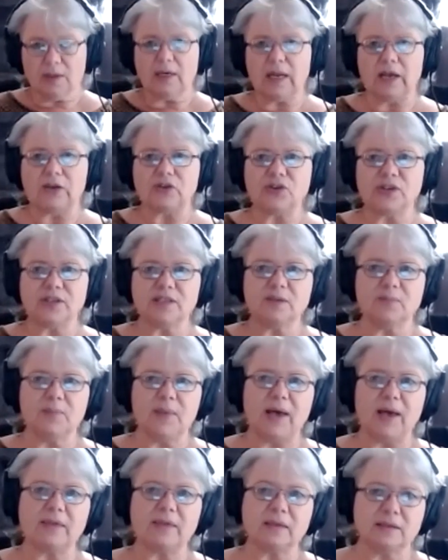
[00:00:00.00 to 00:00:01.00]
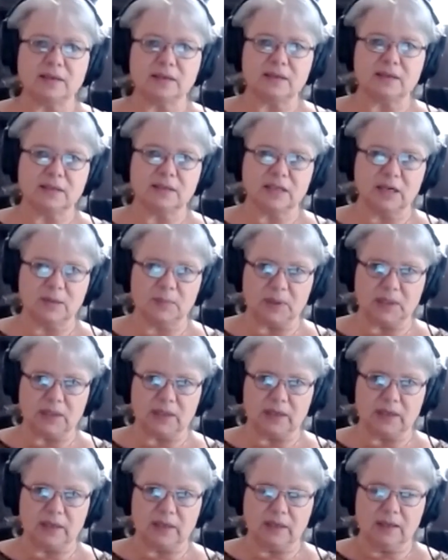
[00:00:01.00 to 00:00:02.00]
Now, since meth is a
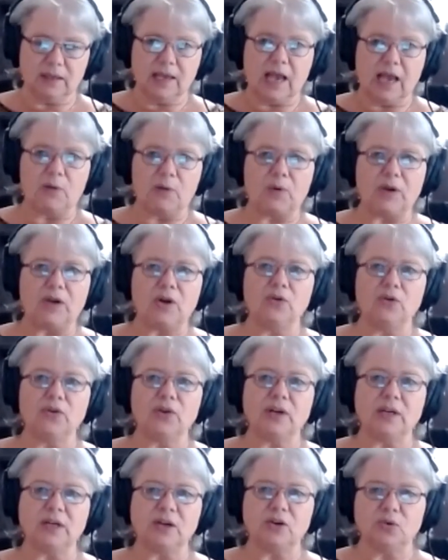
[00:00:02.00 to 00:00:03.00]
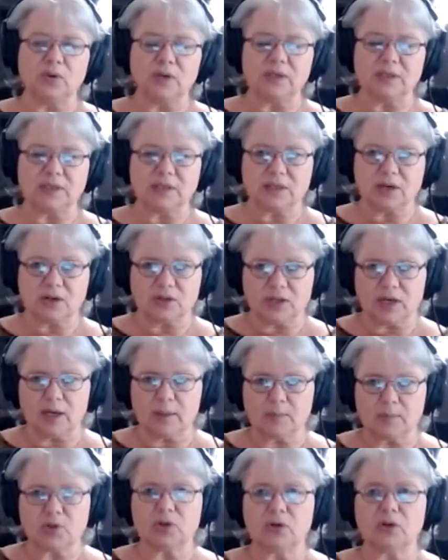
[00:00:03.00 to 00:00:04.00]
stimulant, and we know that it increases our
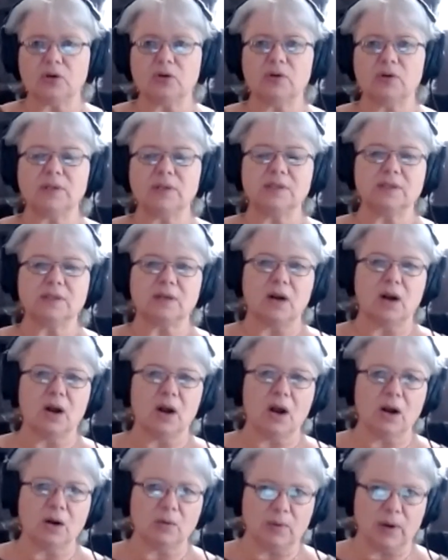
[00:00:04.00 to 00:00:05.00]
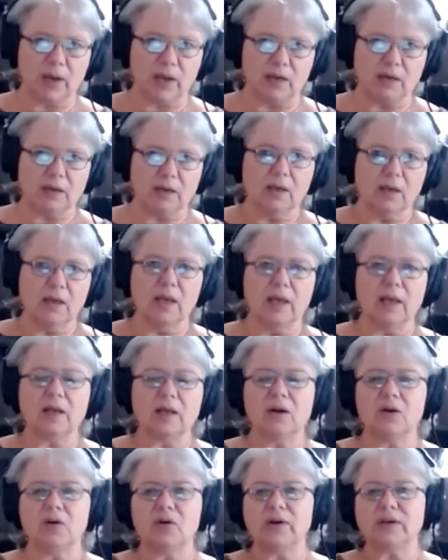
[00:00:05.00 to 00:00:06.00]
temperature, increases our heart rate,
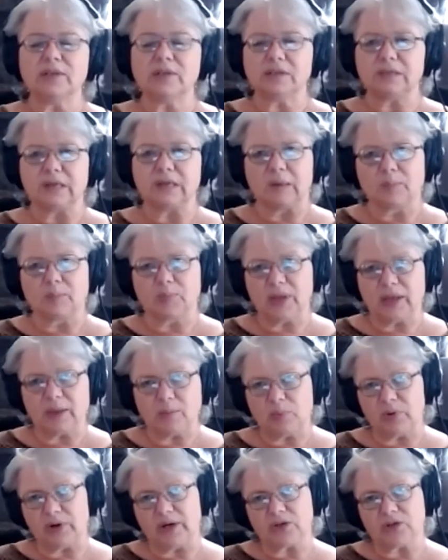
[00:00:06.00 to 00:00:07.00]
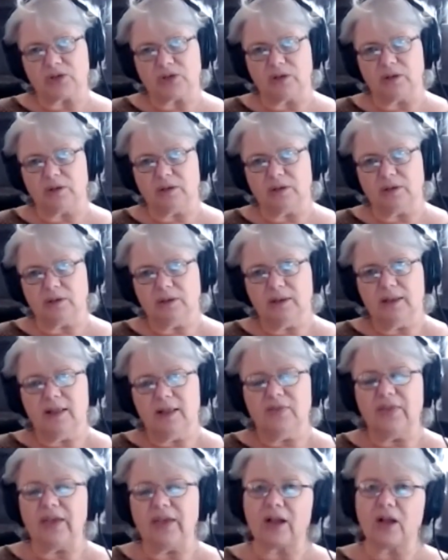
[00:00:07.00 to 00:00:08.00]
increases our blood pressure,
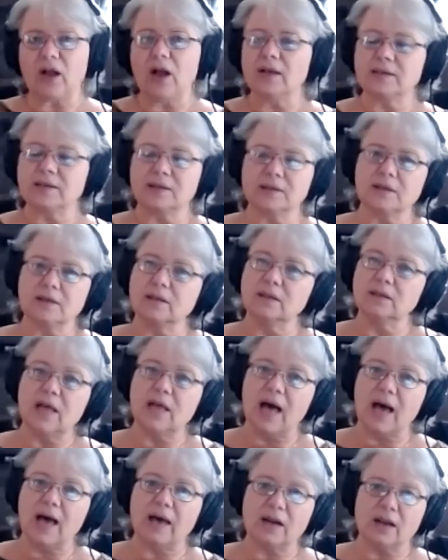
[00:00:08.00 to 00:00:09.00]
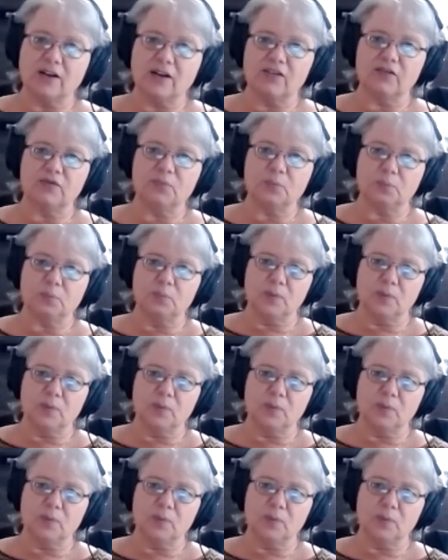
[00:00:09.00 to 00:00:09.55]
that causes a lot of